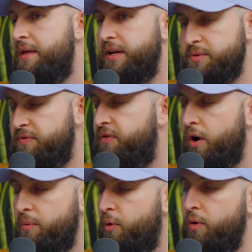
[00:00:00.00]
That's
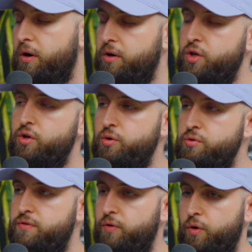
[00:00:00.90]
far more
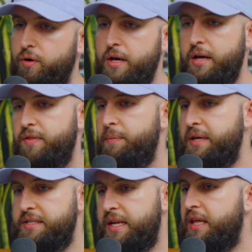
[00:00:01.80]
useful than
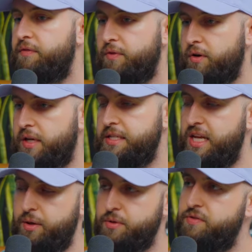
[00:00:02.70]
me sitting there for a
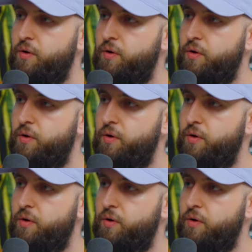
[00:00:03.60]
continuous